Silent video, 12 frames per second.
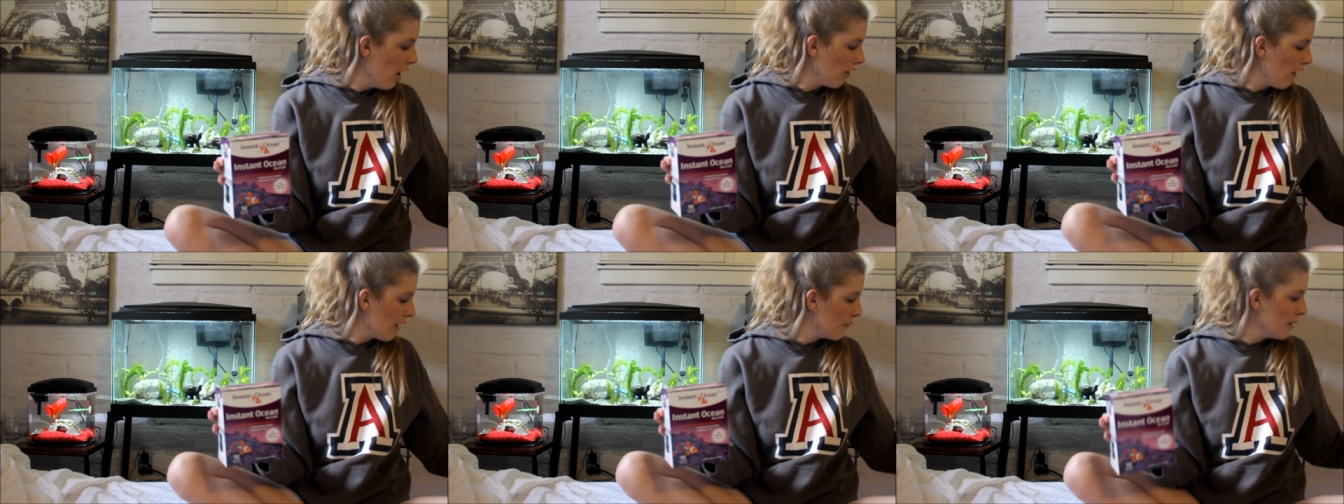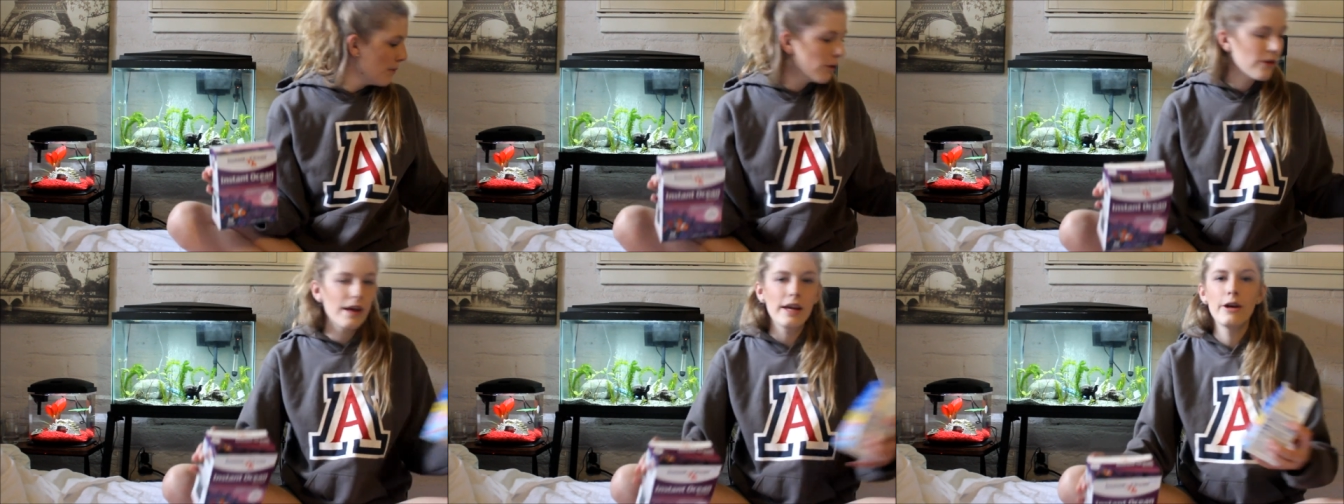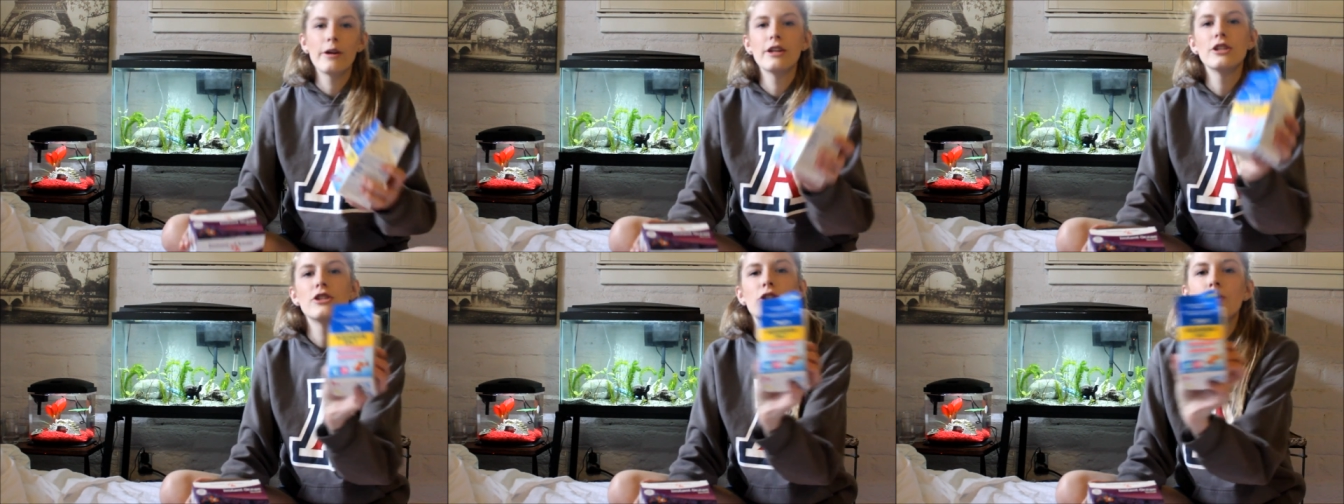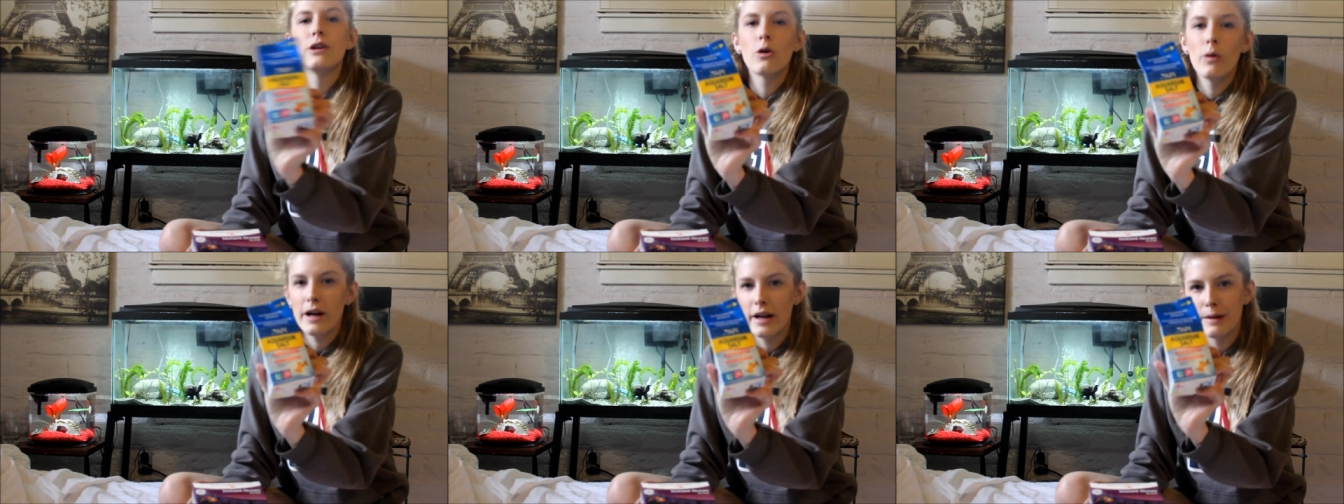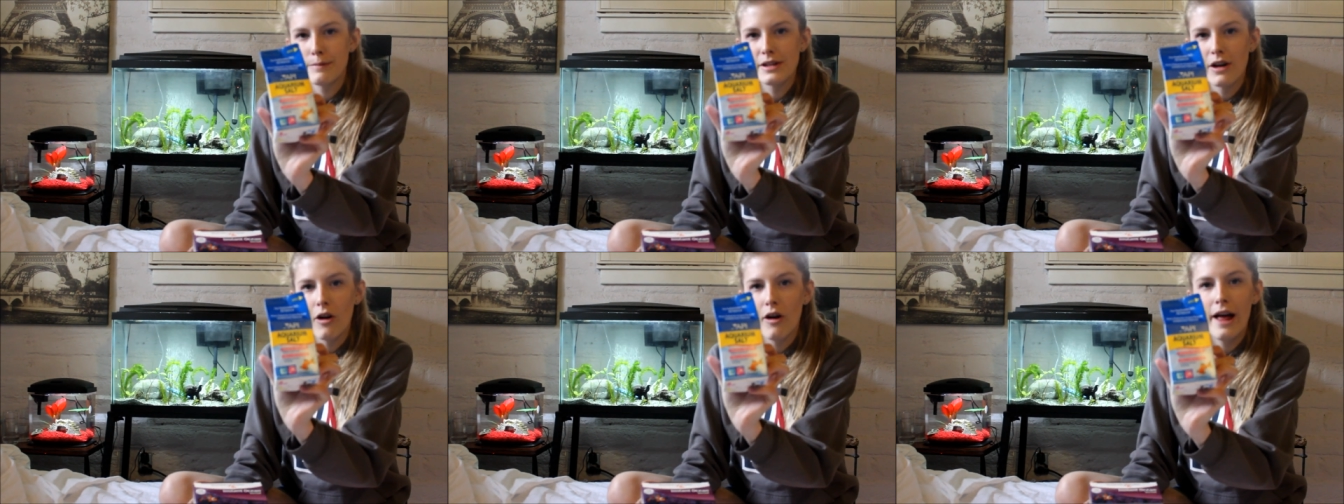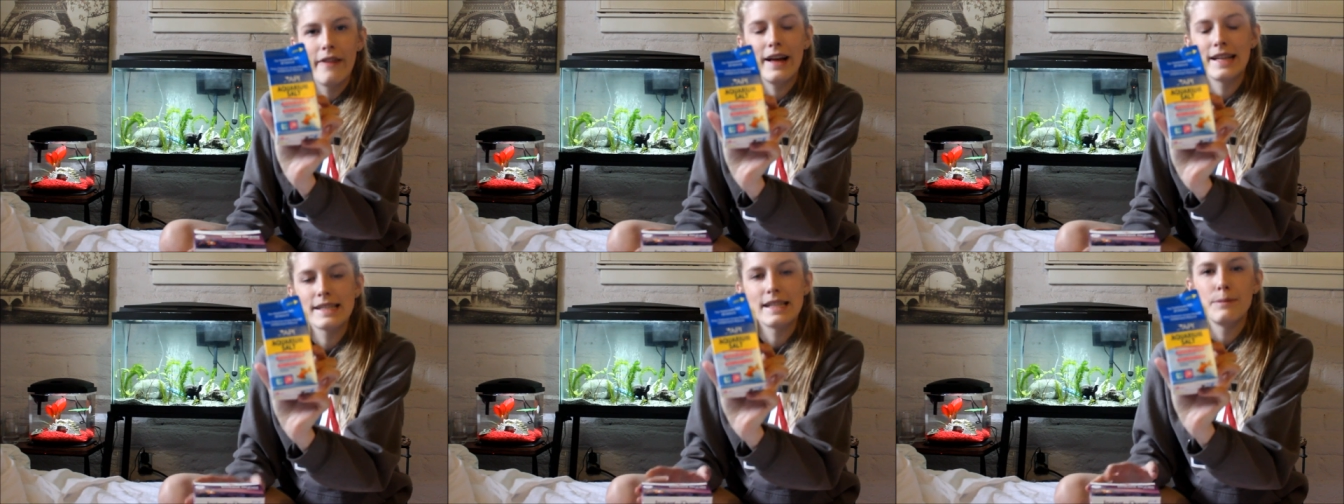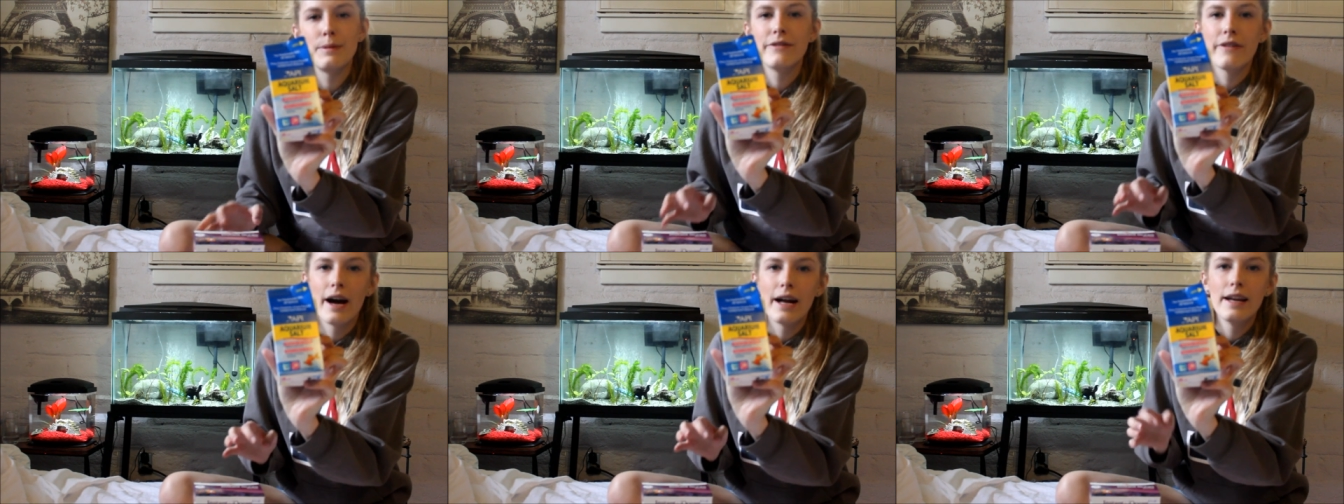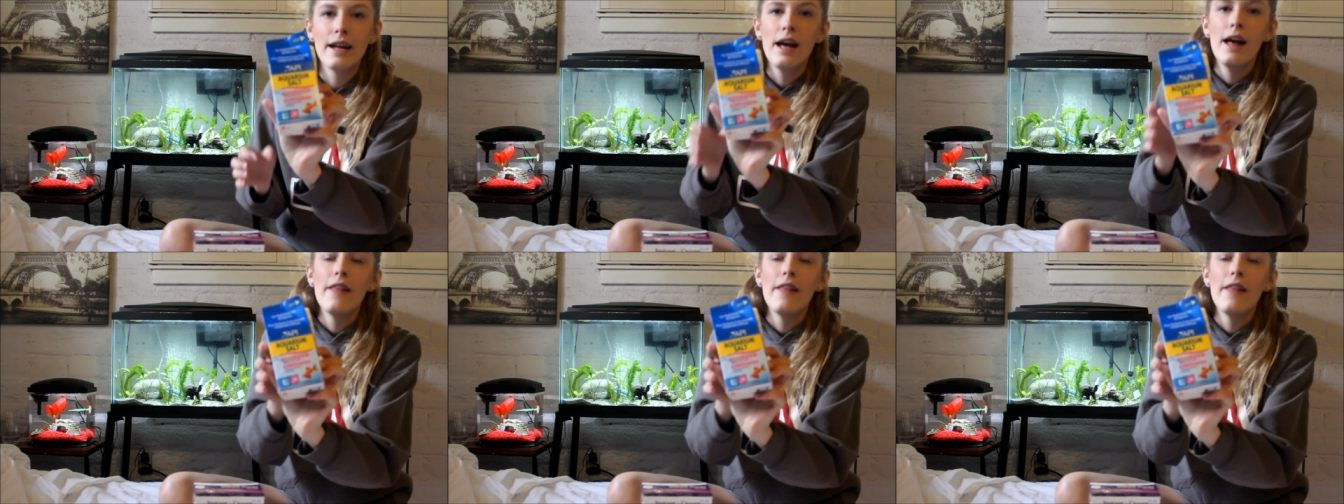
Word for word: A lot of people think you can just do aquarium salt and that's going to be fine.